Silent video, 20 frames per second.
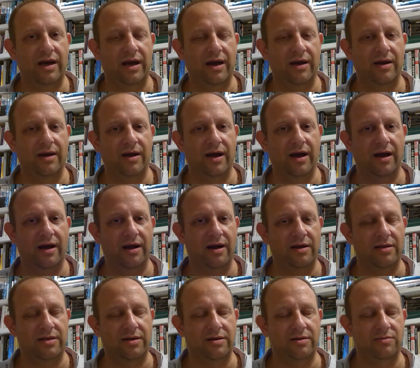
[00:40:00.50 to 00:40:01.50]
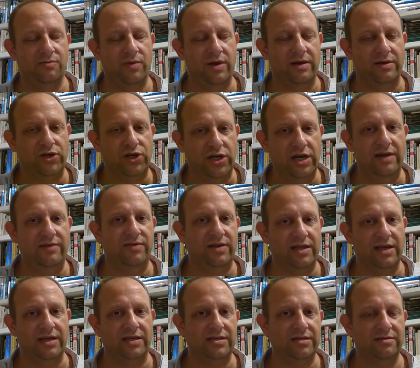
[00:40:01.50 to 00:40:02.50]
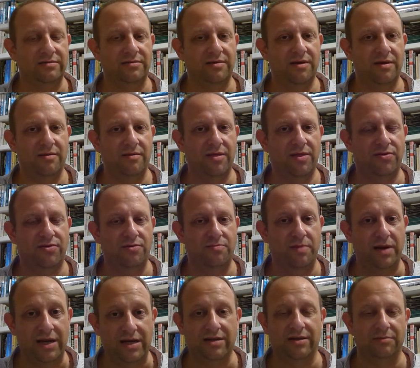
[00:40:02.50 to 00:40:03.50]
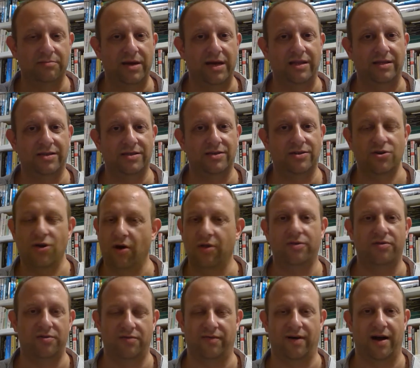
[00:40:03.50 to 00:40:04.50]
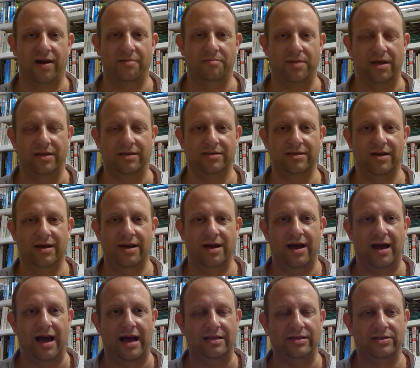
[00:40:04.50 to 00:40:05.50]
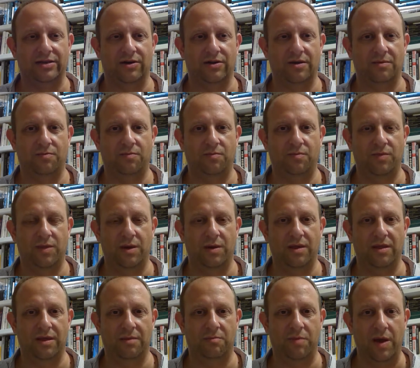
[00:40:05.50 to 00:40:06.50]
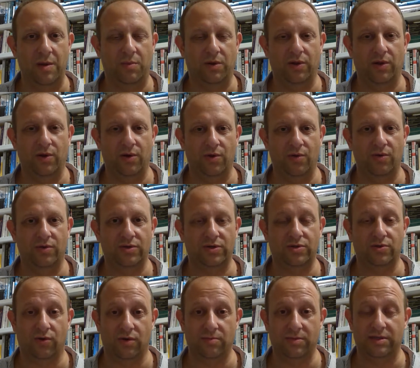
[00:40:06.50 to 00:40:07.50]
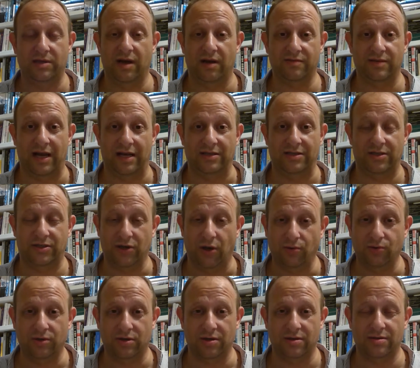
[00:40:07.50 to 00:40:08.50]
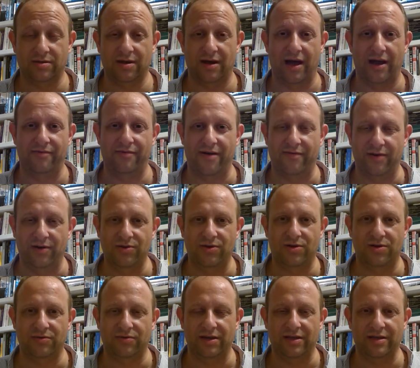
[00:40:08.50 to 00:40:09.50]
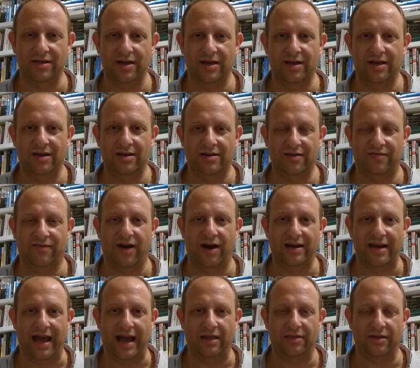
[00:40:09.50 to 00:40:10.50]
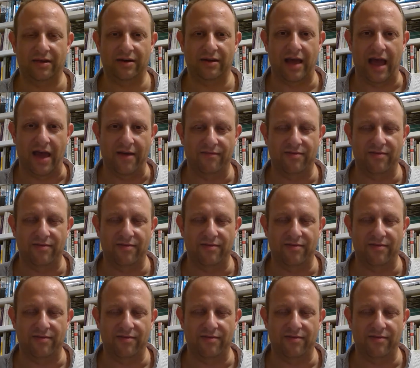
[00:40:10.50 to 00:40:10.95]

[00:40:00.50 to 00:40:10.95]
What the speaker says: we achieved this through political means, not through violent means. And so the people who saw themselves as soldiers and revolutionaries to find out that everything they did